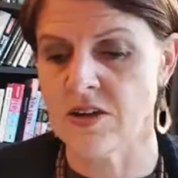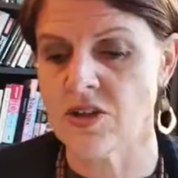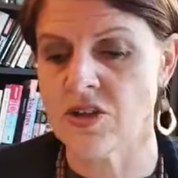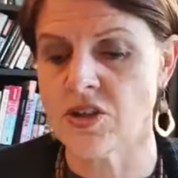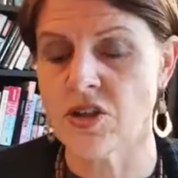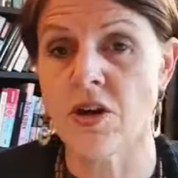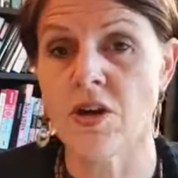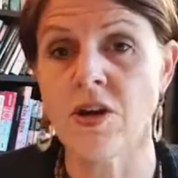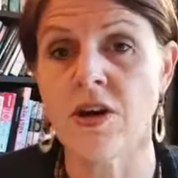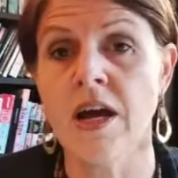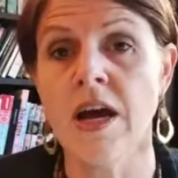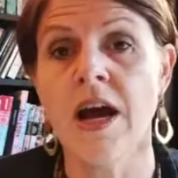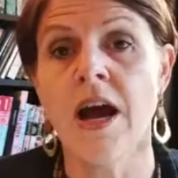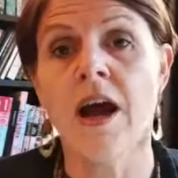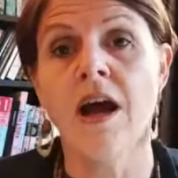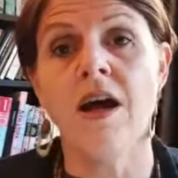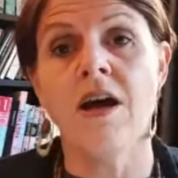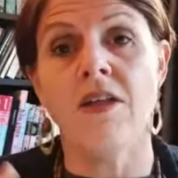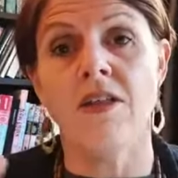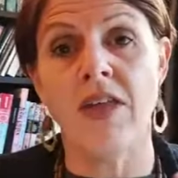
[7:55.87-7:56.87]
So
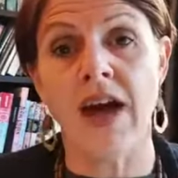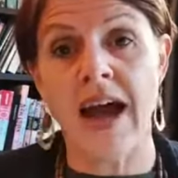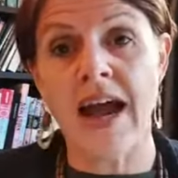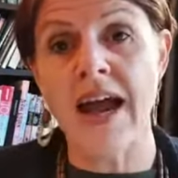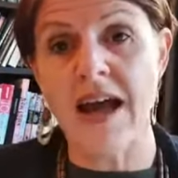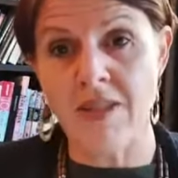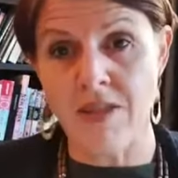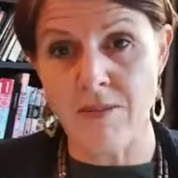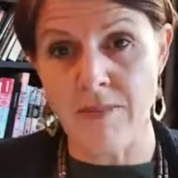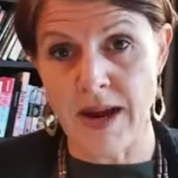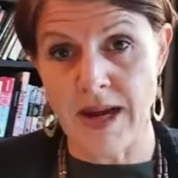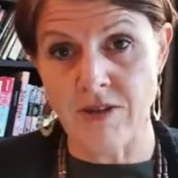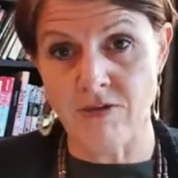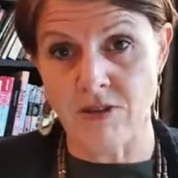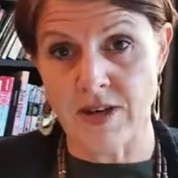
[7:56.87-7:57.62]
they are the main